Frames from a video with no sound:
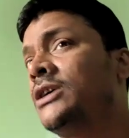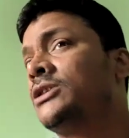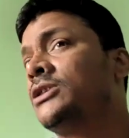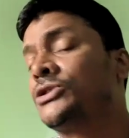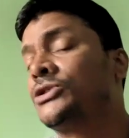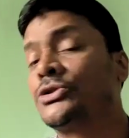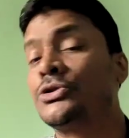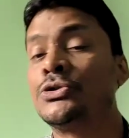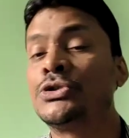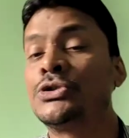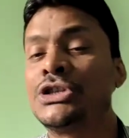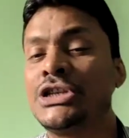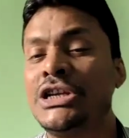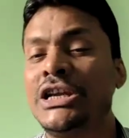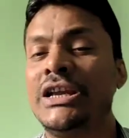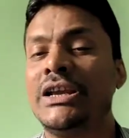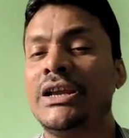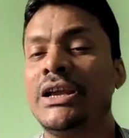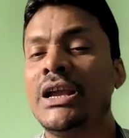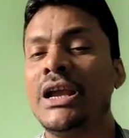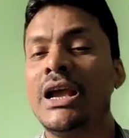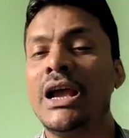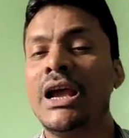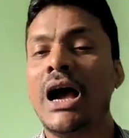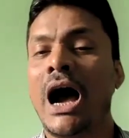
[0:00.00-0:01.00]
us to see
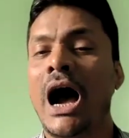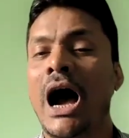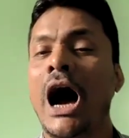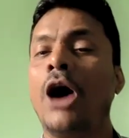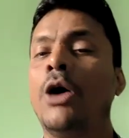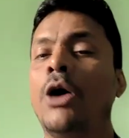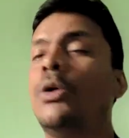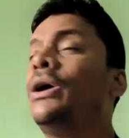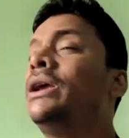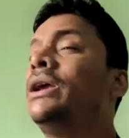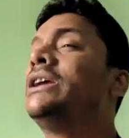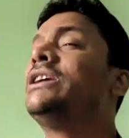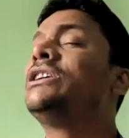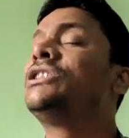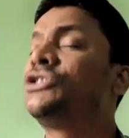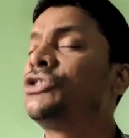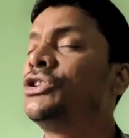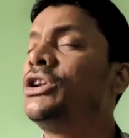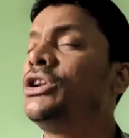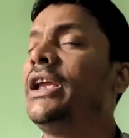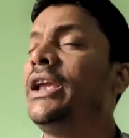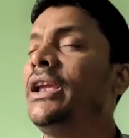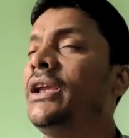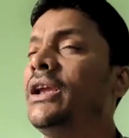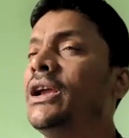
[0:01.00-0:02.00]
how
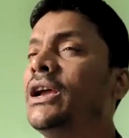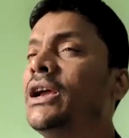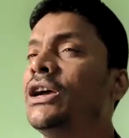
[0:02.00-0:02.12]
history